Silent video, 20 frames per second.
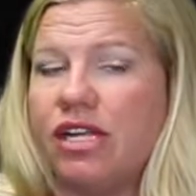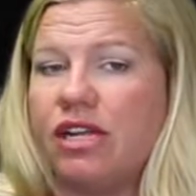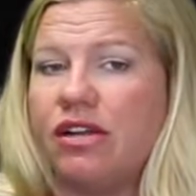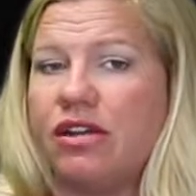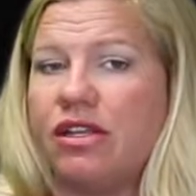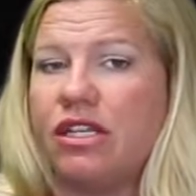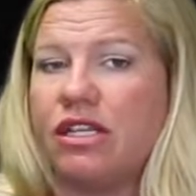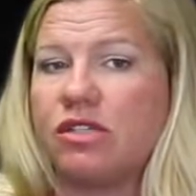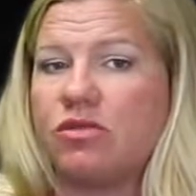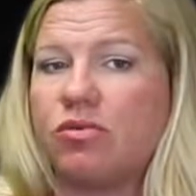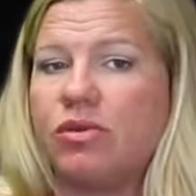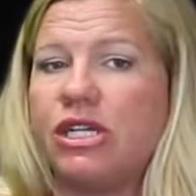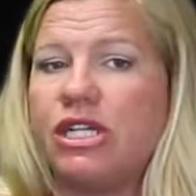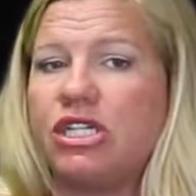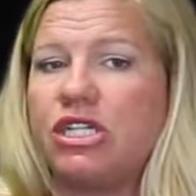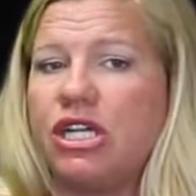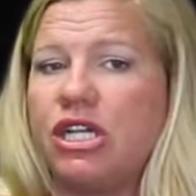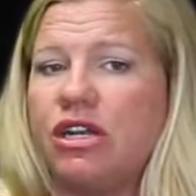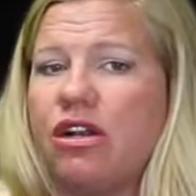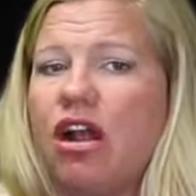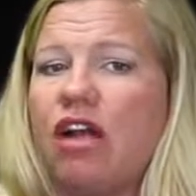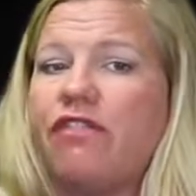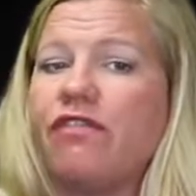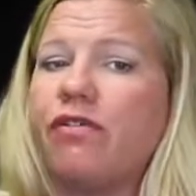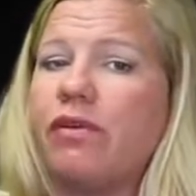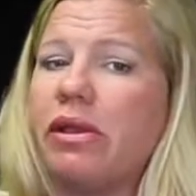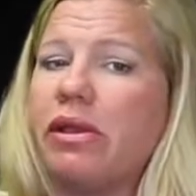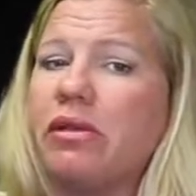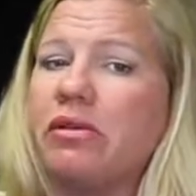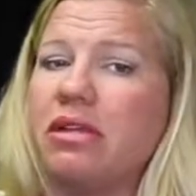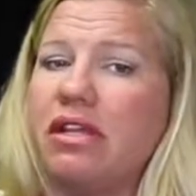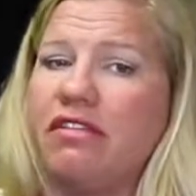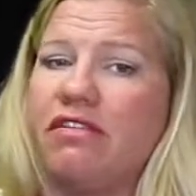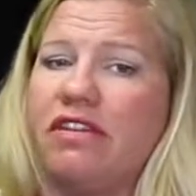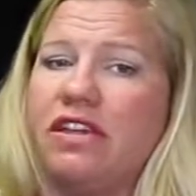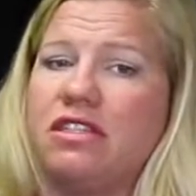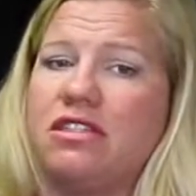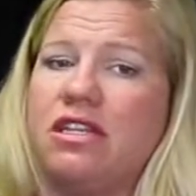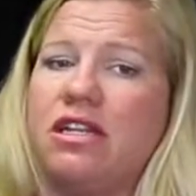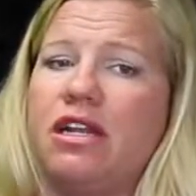here in this region are frequently
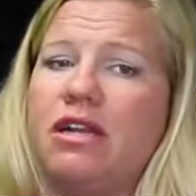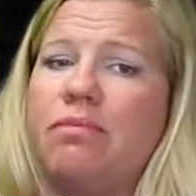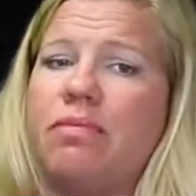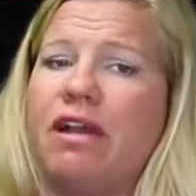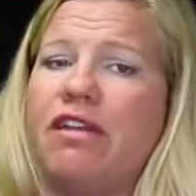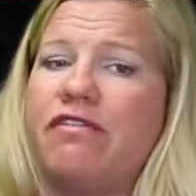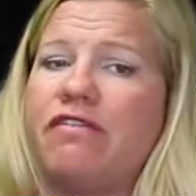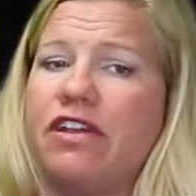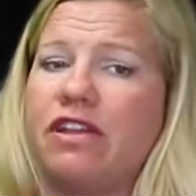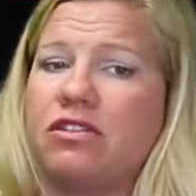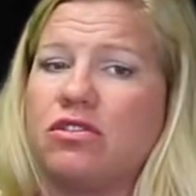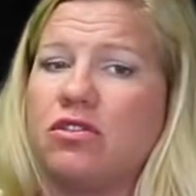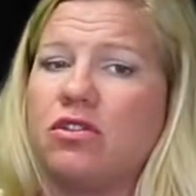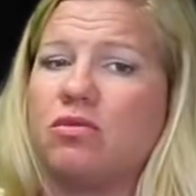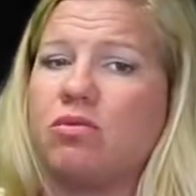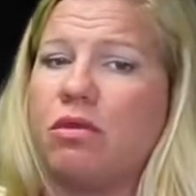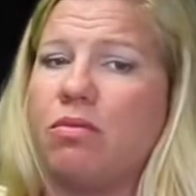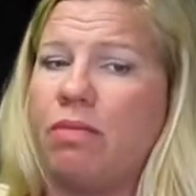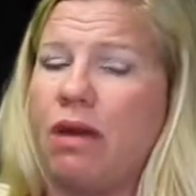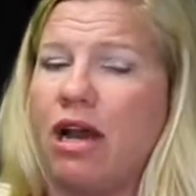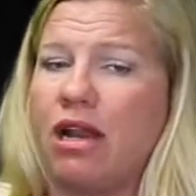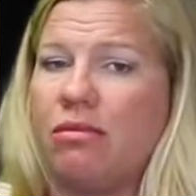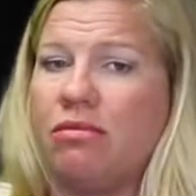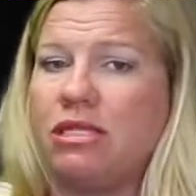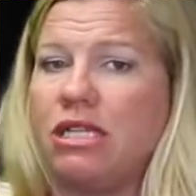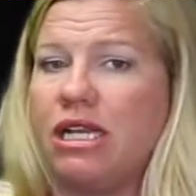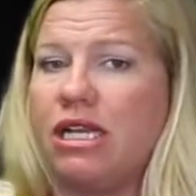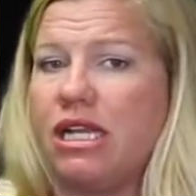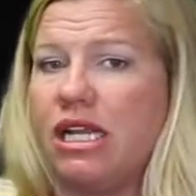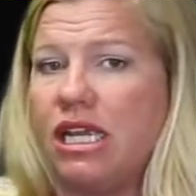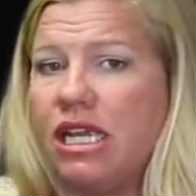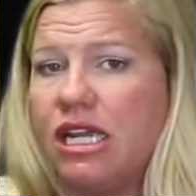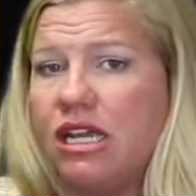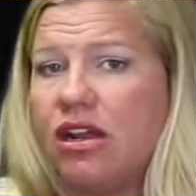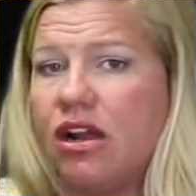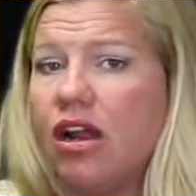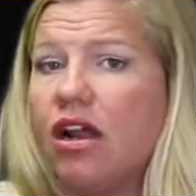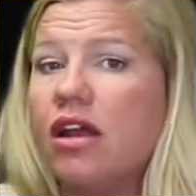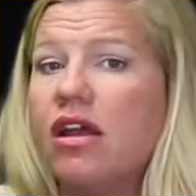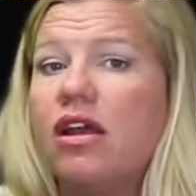visited by vessels with bottom tending
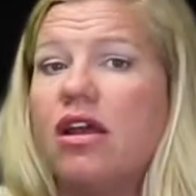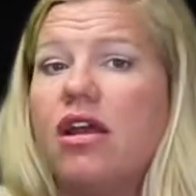gear.